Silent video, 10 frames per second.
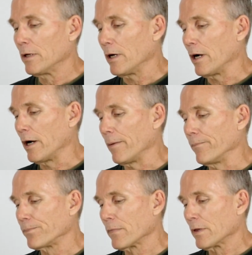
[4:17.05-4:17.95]

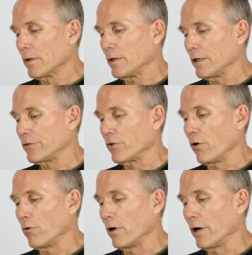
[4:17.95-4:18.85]
That
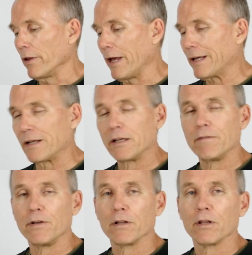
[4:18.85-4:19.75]
can
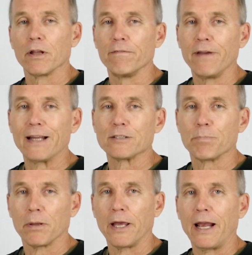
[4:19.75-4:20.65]
give you a little advanced
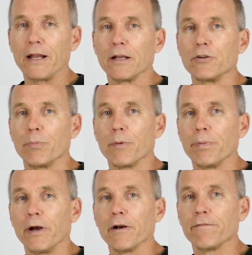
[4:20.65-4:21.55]
planning to
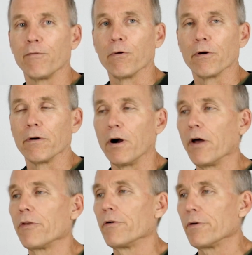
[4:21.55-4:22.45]
prepare for
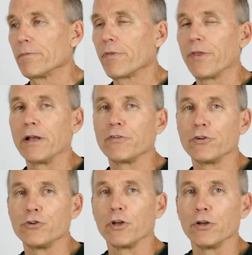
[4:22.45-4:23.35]
other things
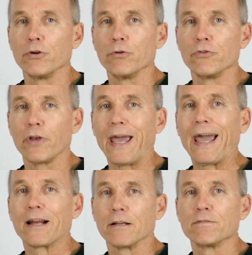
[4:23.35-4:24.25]
that you can use
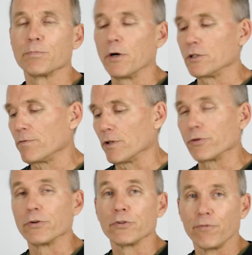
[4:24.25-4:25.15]
active sponge
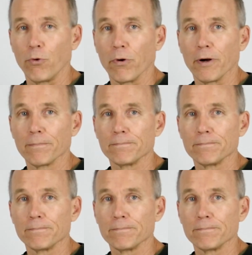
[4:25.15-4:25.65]
filters for.